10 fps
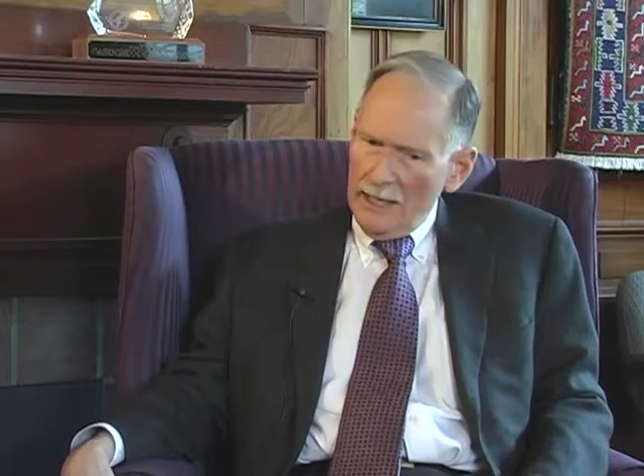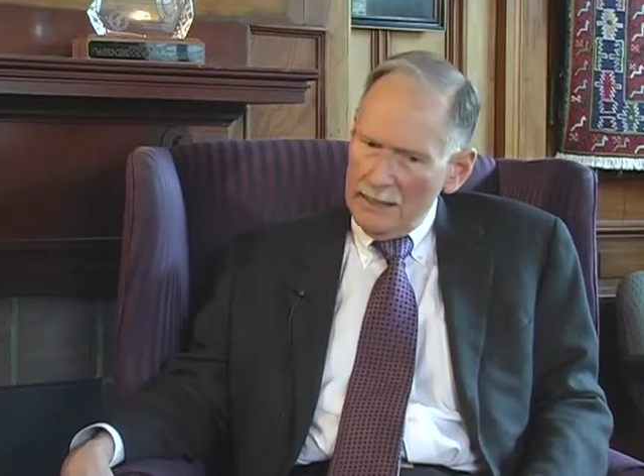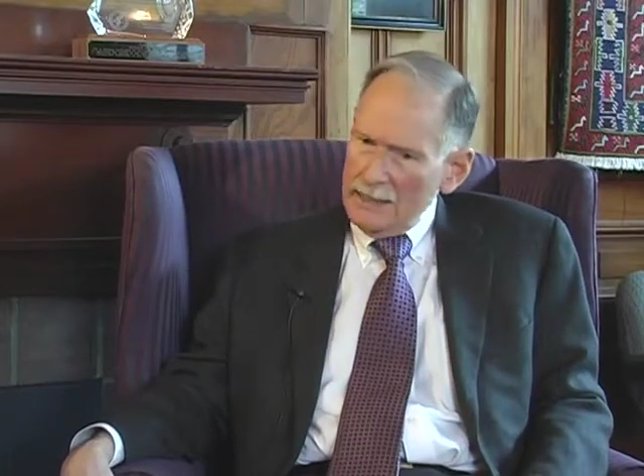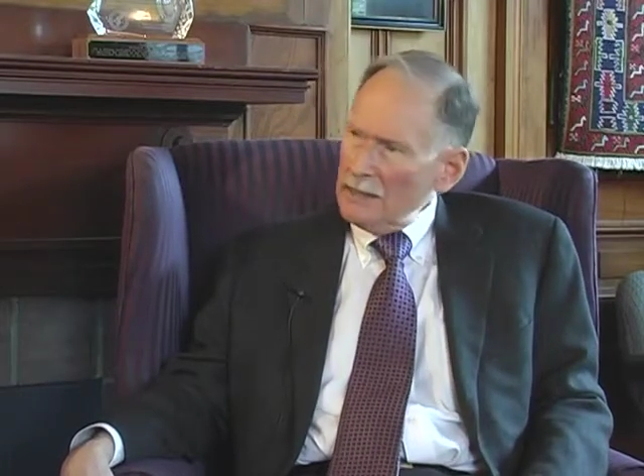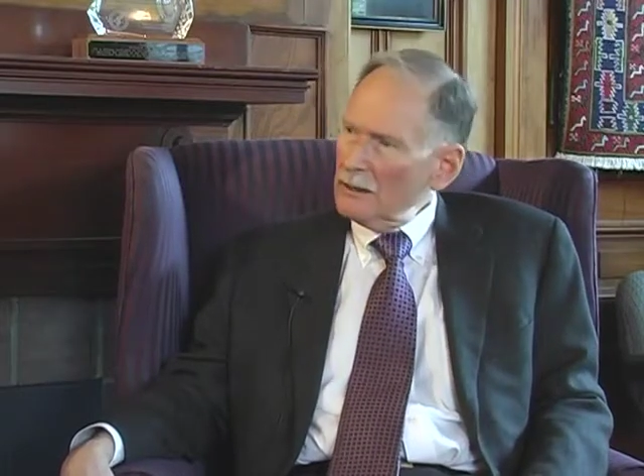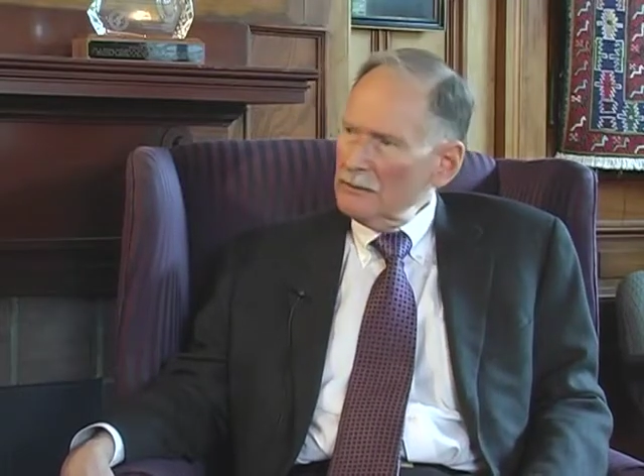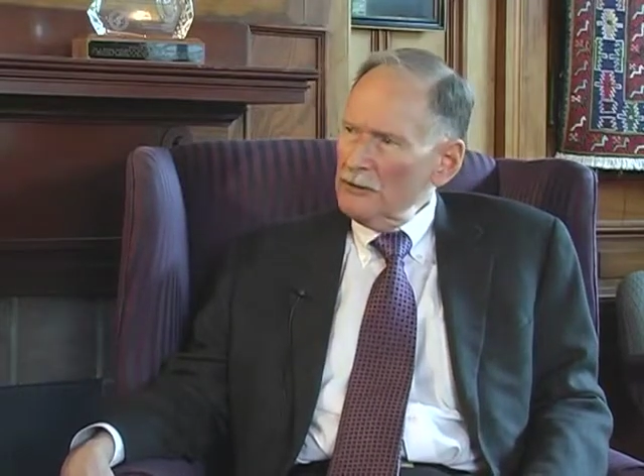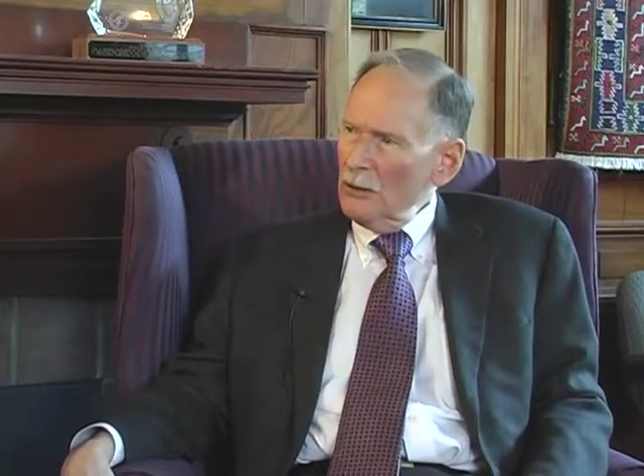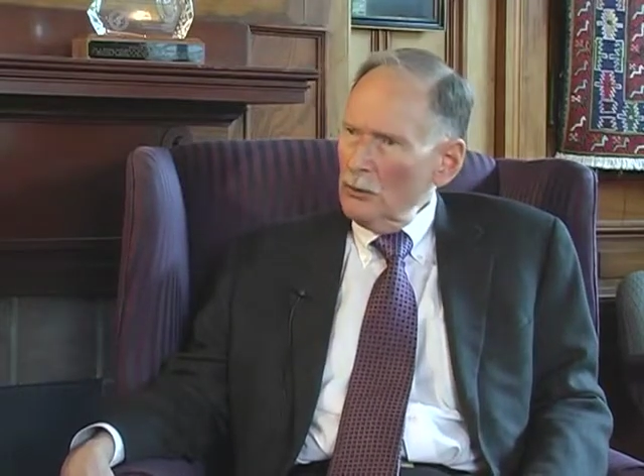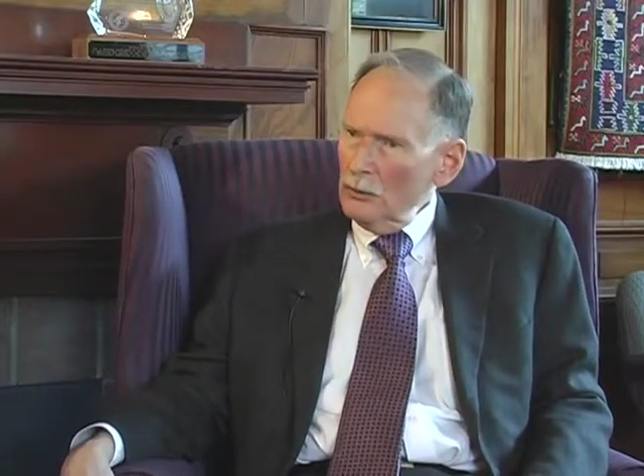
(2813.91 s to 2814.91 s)
idea of
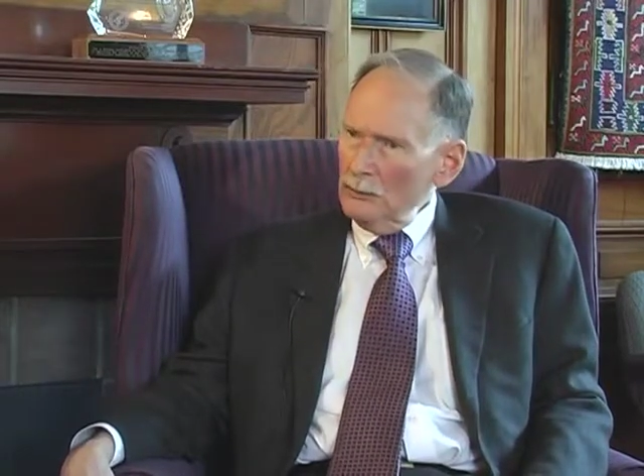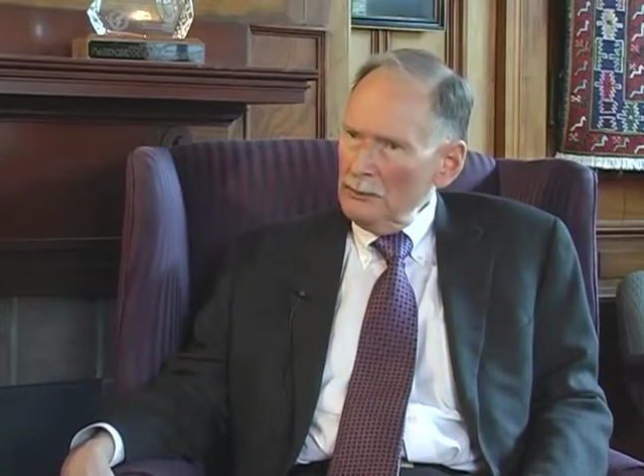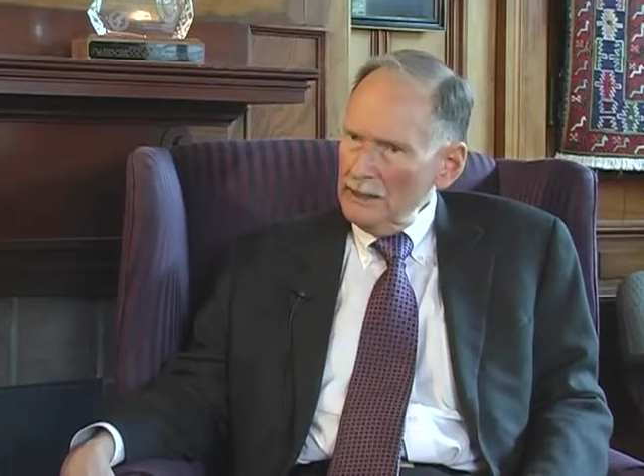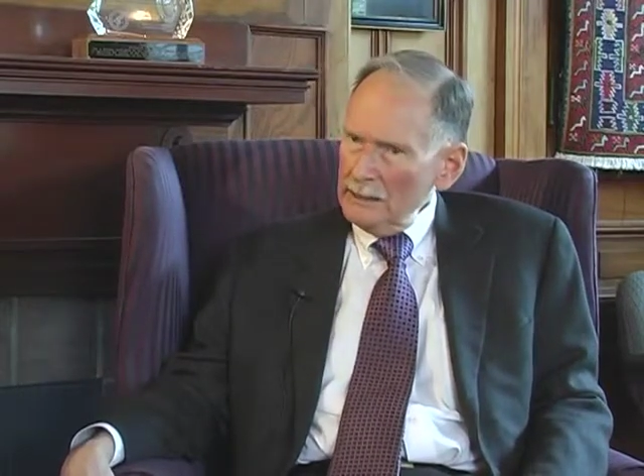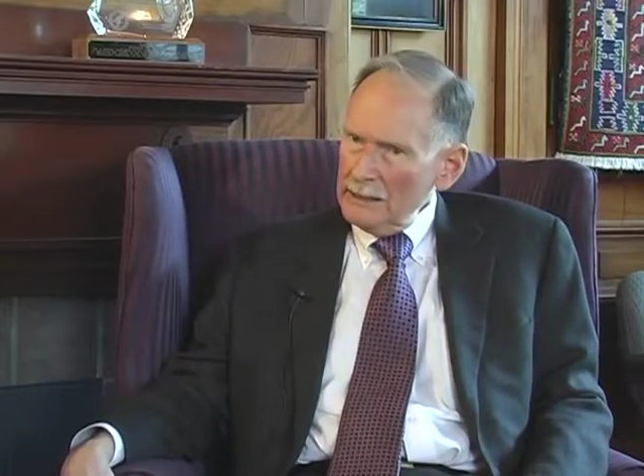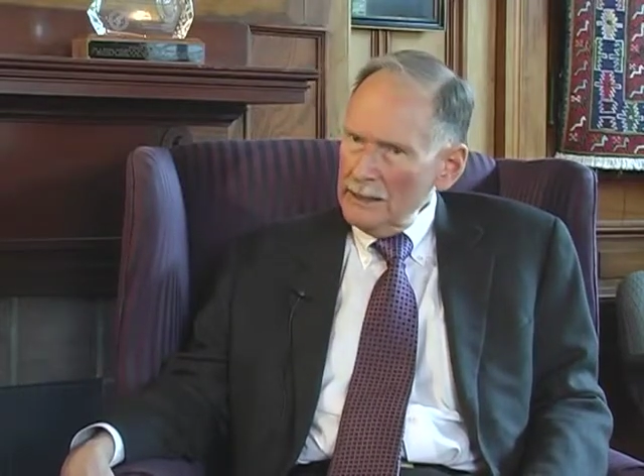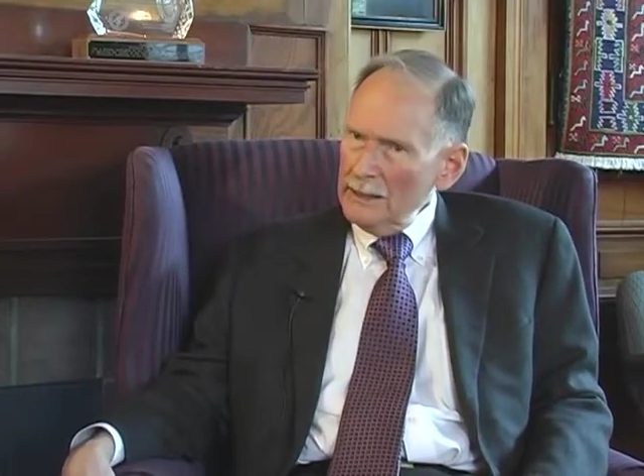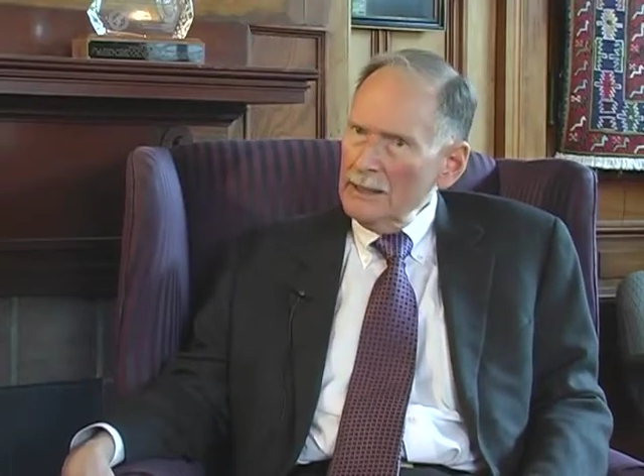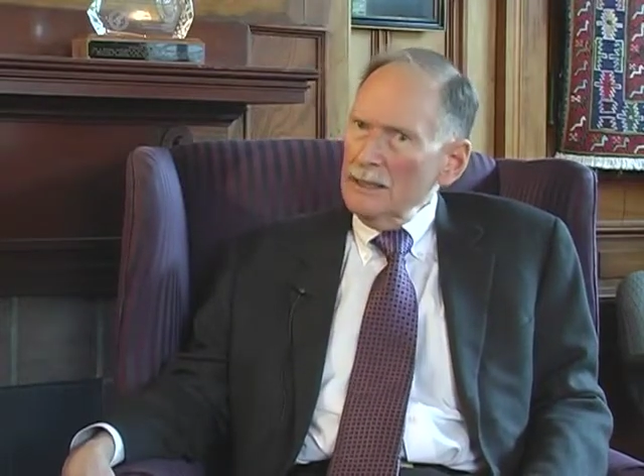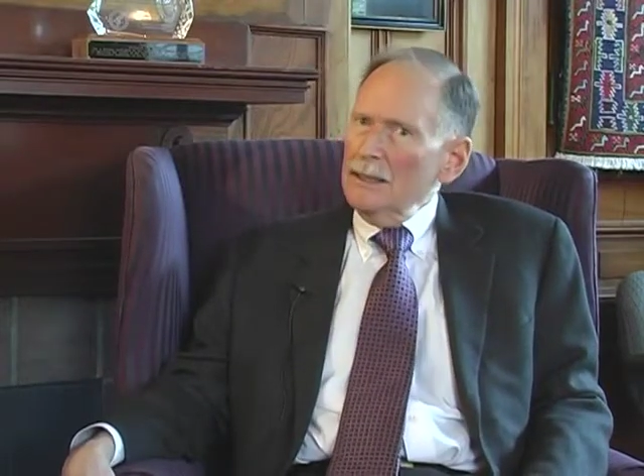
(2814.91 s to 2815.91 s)
the whole building,